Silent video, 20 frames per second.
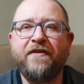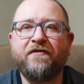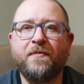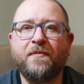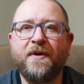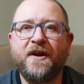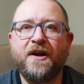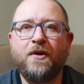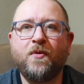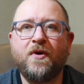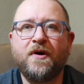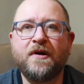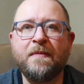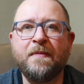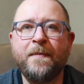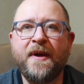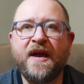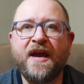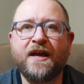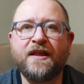everybody,
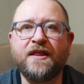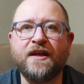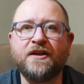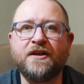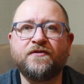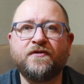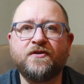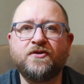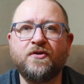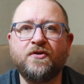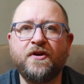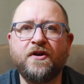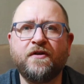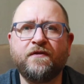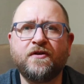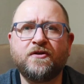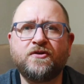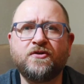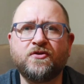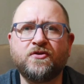welcome back. Thanks for joining your
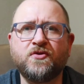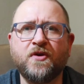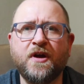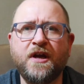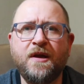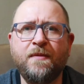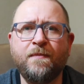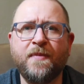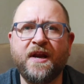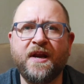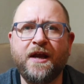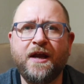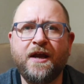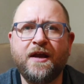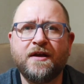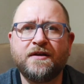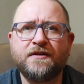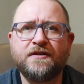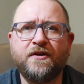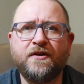virtual drinking
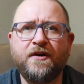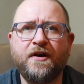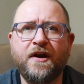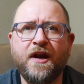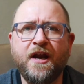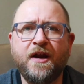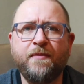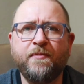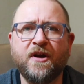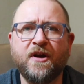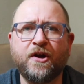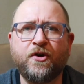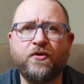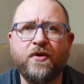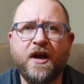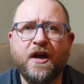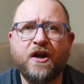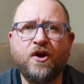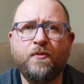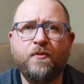buddy. So tonight I'm going to
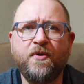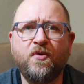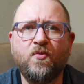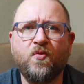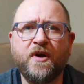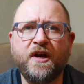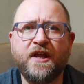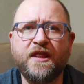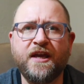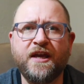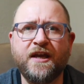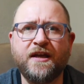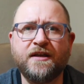crack open one of